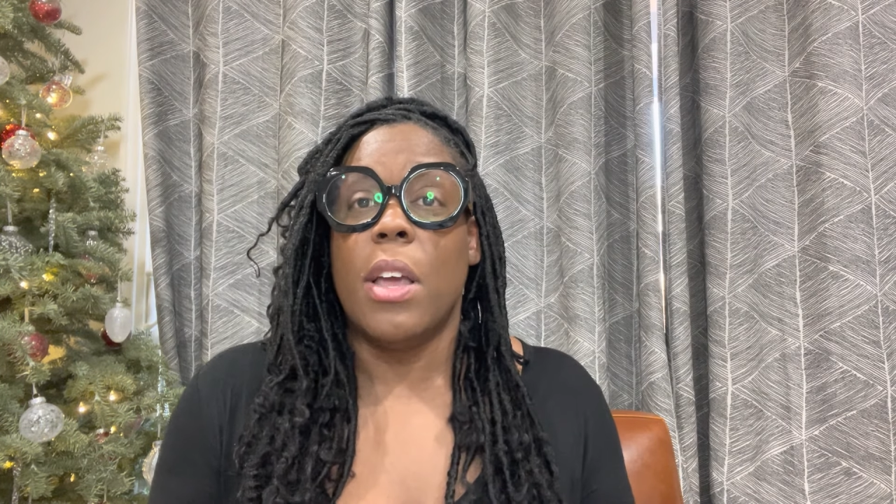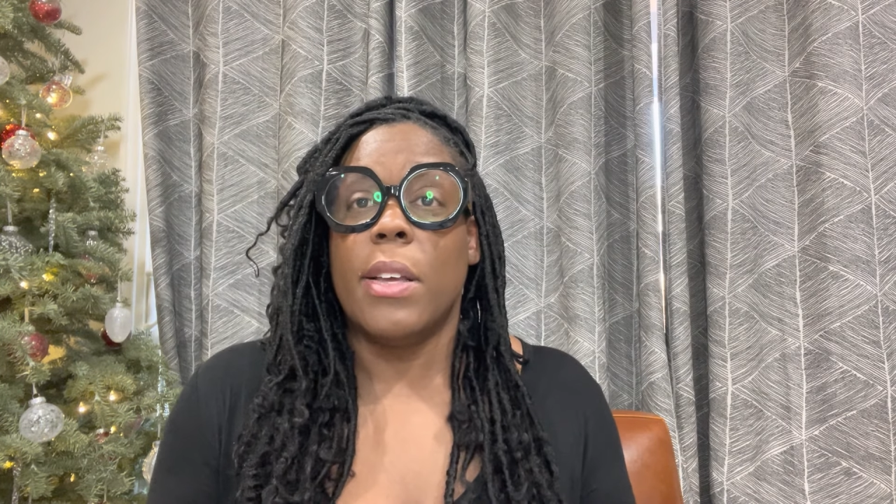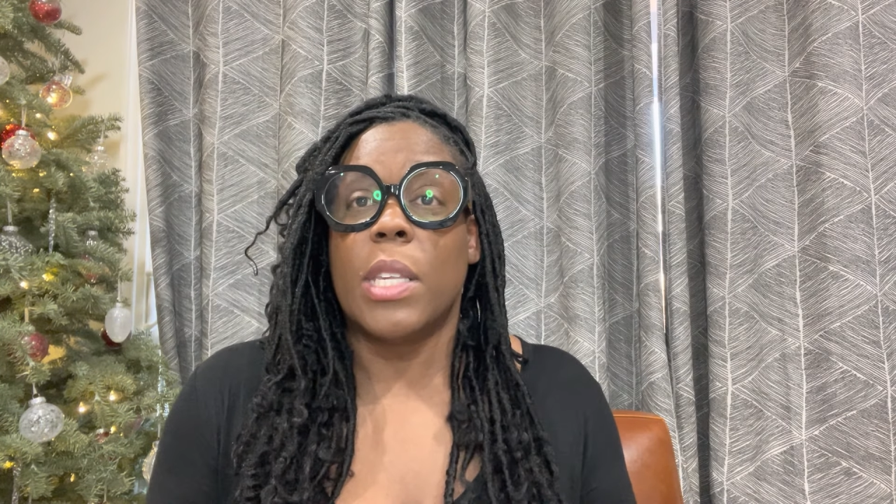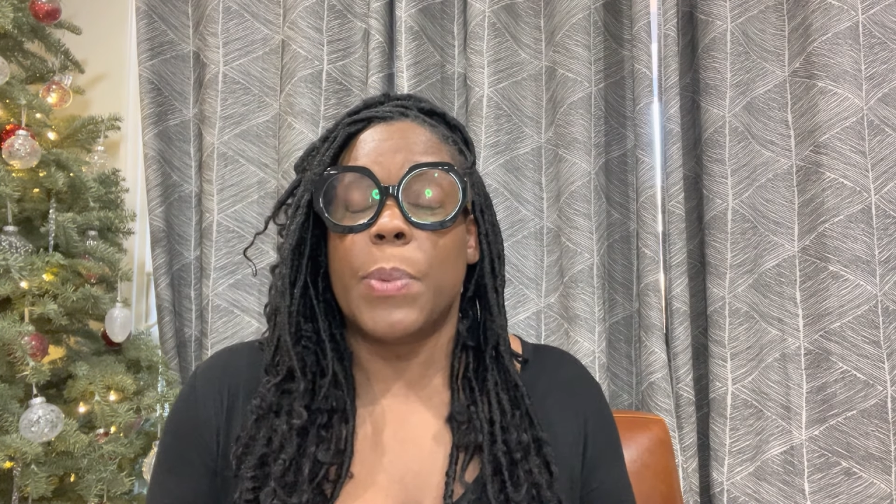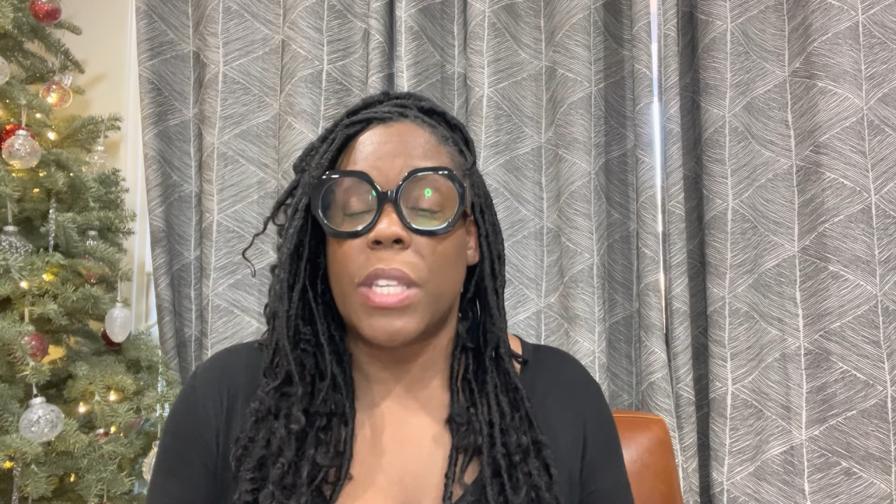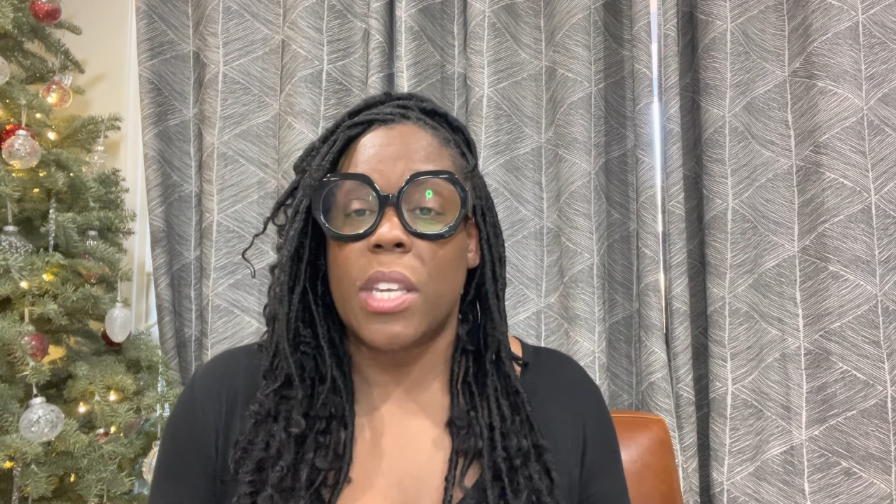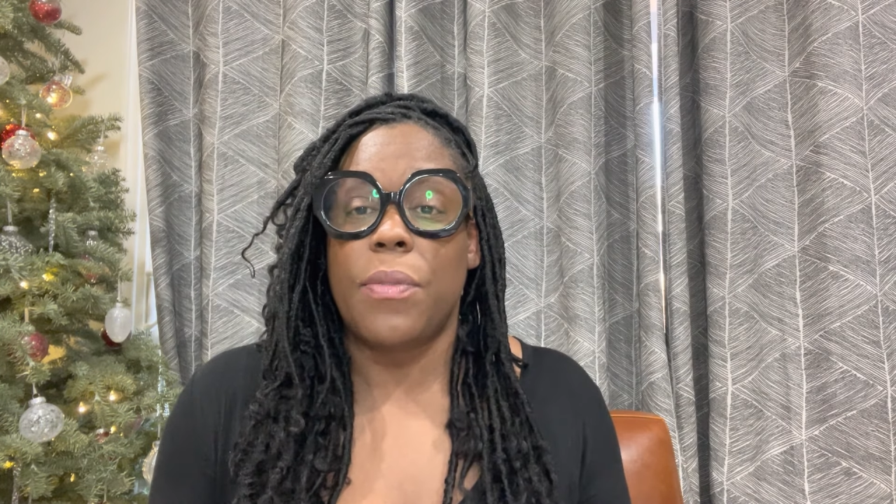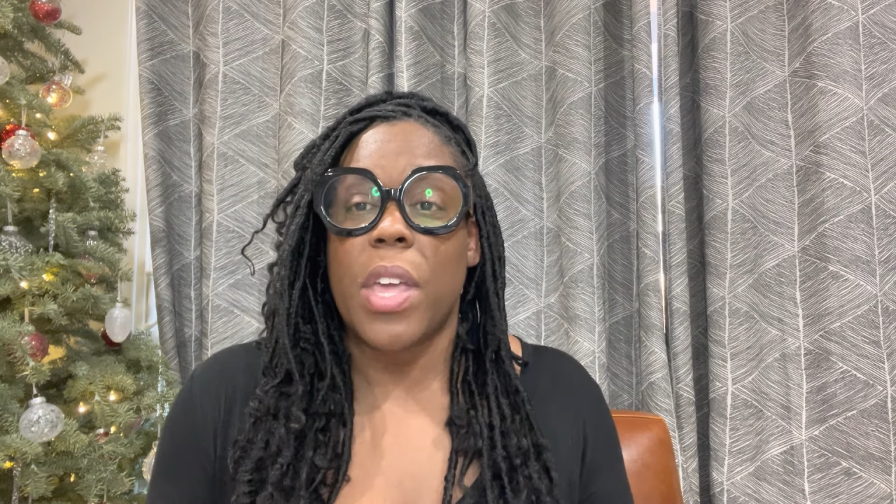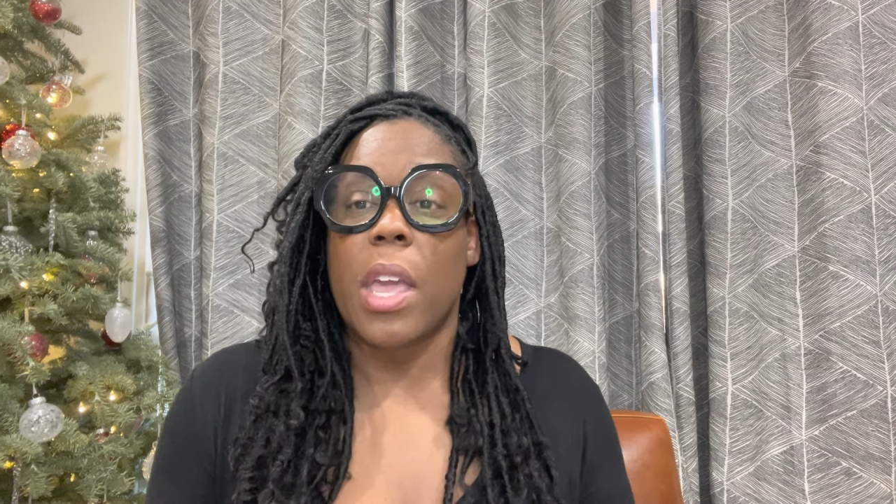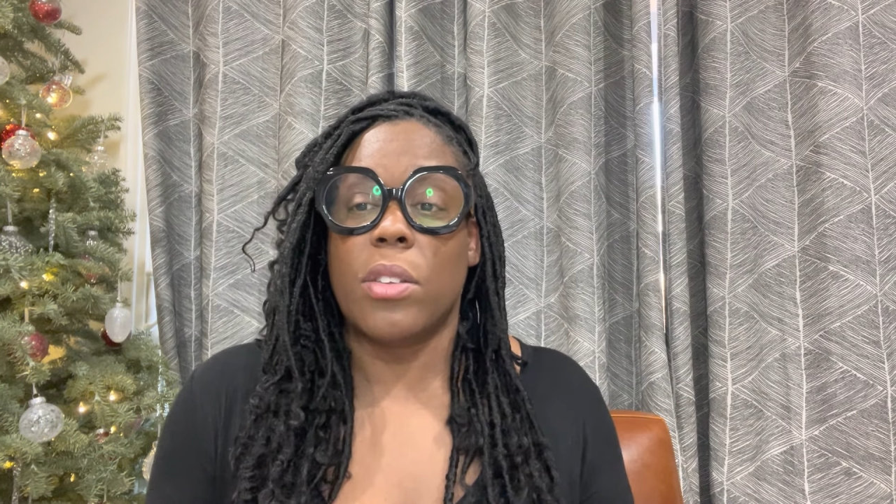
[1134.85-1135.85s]

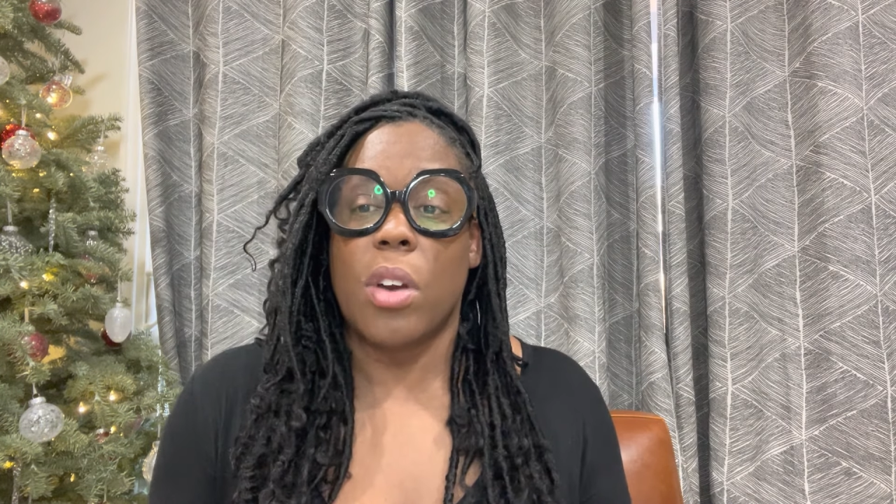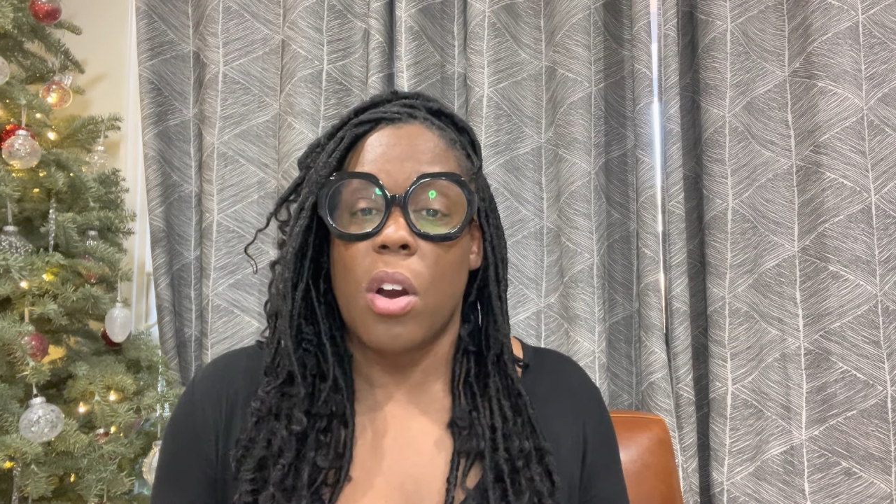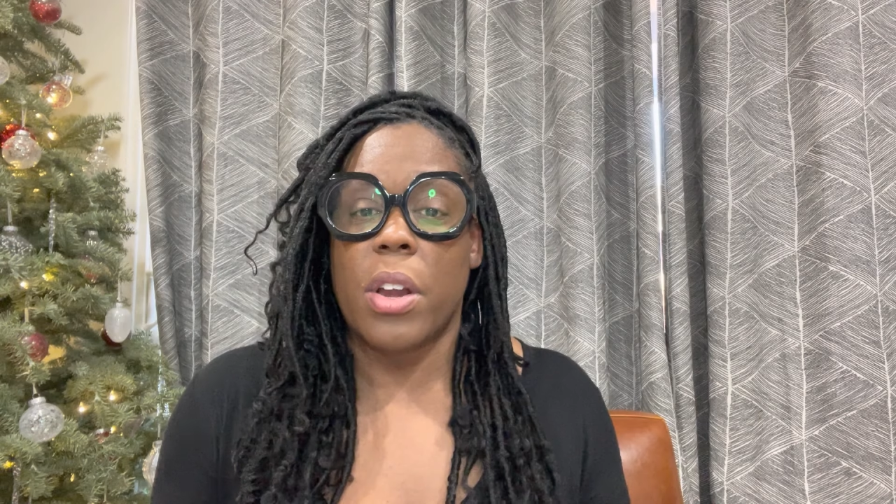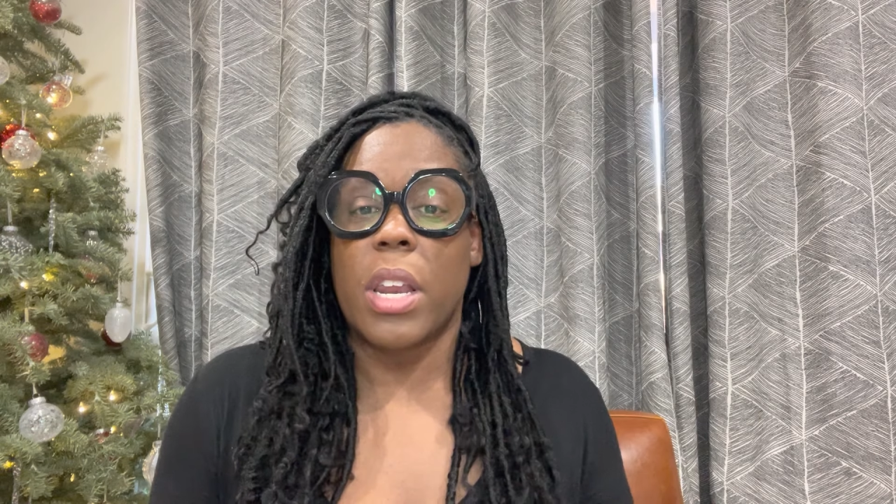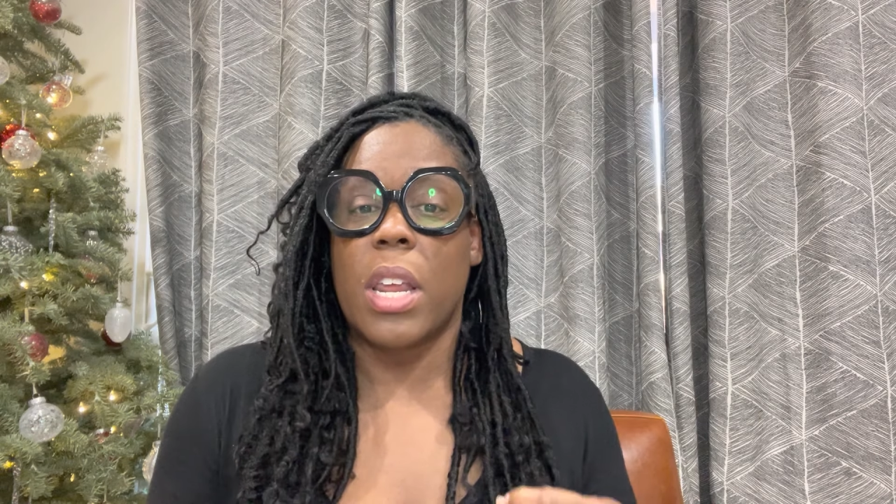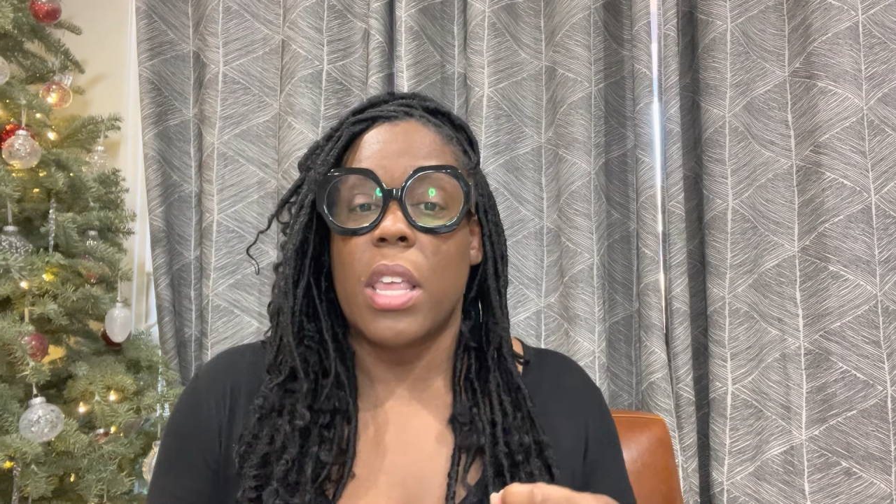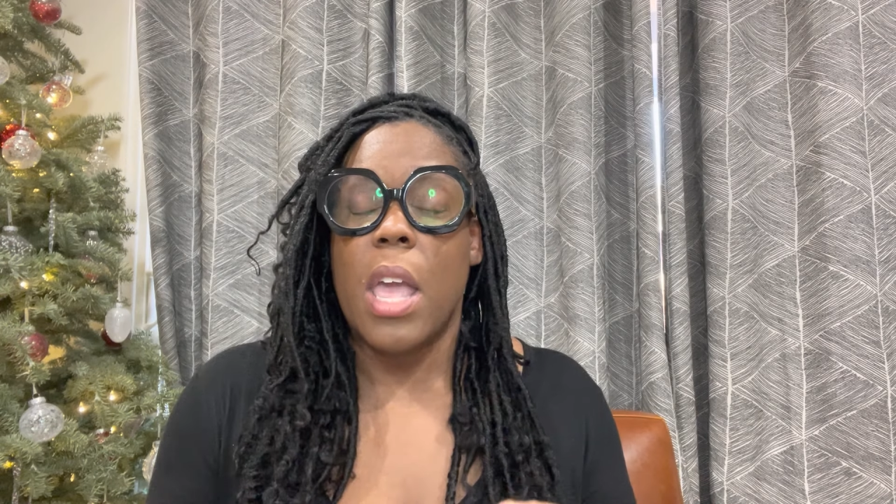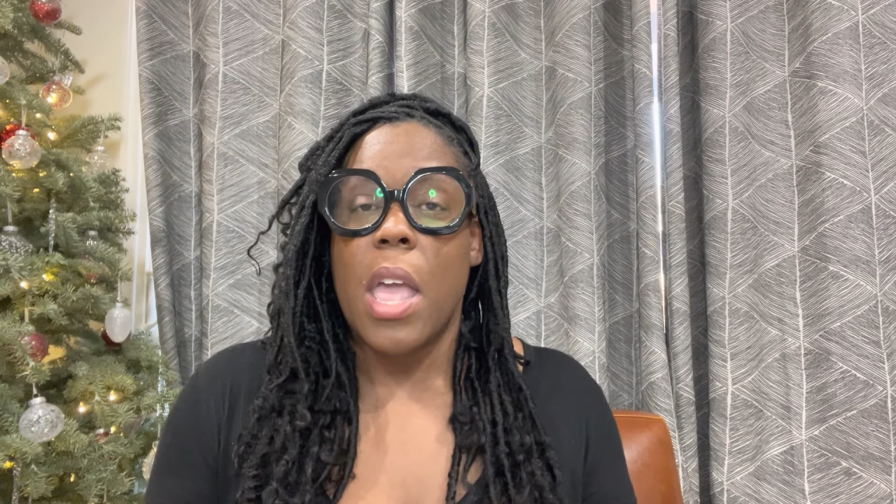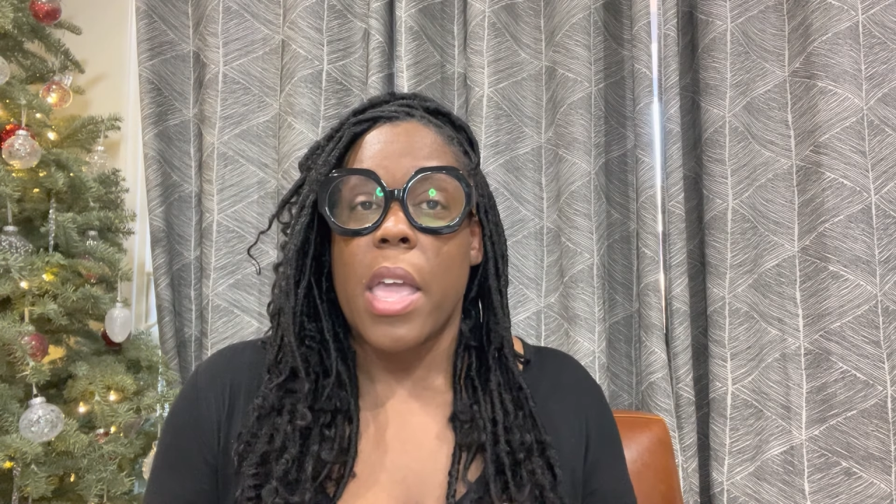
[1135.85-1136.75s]
specific and targeted